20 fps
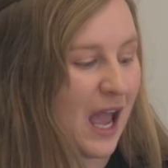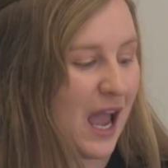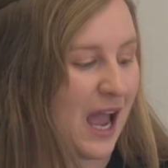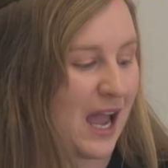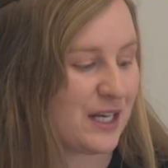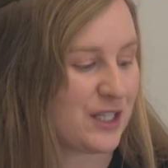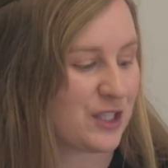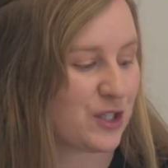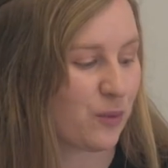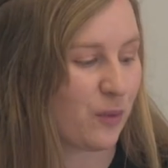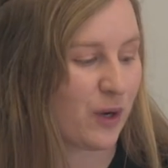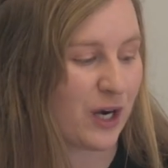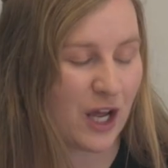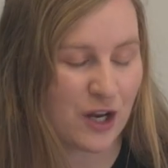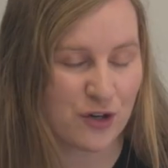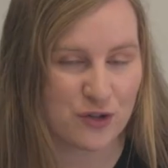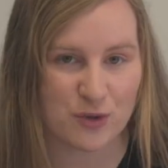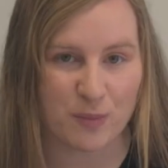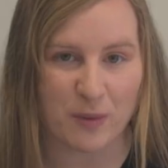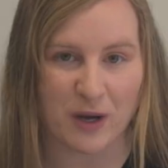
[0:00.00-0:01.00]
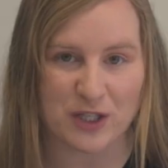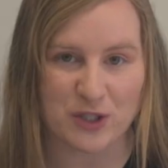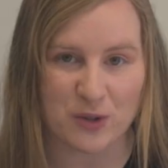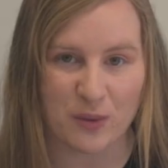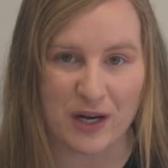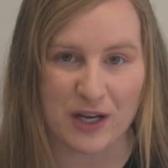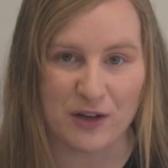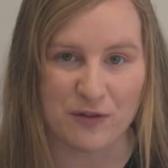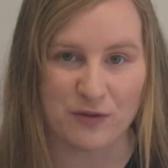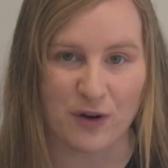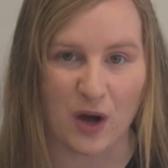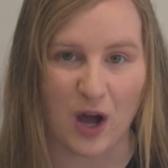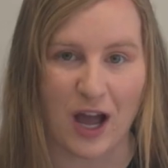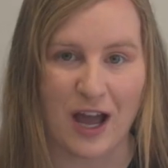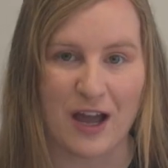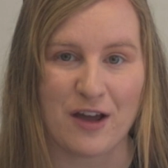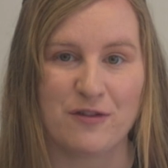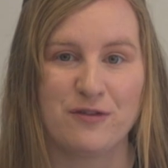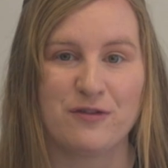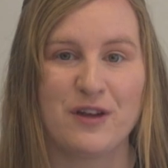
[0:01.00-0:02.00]
and the
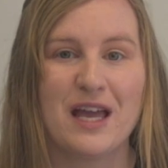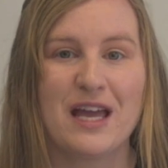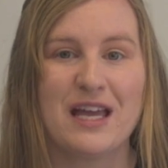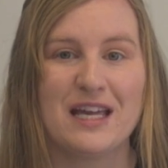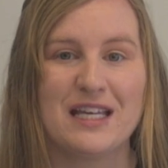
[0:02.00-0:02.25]
100x25